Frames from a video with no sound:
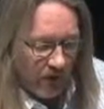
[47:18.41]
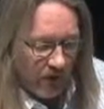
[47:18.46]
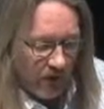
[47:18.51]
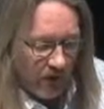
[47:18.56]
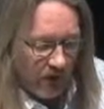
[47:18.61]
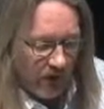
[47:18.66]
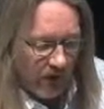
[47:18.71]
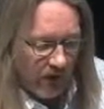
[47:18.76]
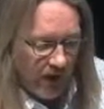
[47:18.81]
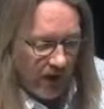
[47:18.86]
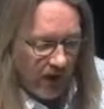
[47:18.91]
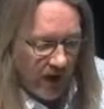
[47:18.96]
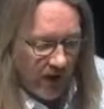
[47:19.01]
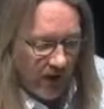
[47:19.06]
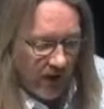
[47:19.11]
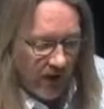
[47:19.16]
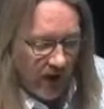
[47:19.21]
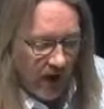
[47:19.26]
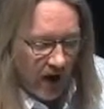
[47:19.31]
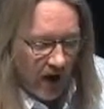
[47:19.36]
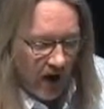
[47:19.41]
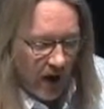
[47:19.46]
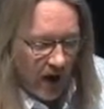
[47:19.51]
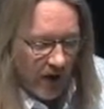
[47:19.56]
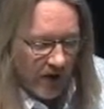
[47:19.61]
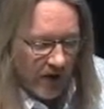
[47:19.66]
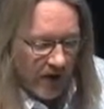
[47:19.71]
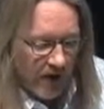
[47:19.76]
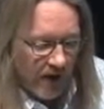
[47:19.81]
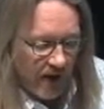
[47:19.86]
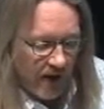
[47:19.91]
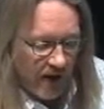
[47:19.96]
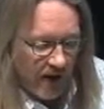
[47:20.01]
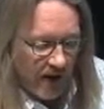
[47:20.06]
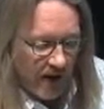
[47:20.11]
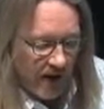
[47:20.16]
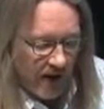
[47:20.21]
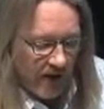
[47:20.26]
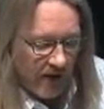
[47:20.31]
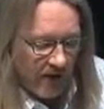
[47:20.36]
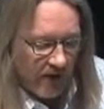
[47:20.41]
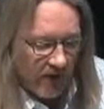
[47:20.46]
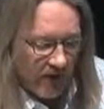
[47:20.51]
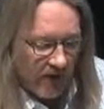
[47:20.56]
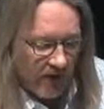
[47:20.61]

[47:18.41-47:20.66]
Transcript: You can see the heart is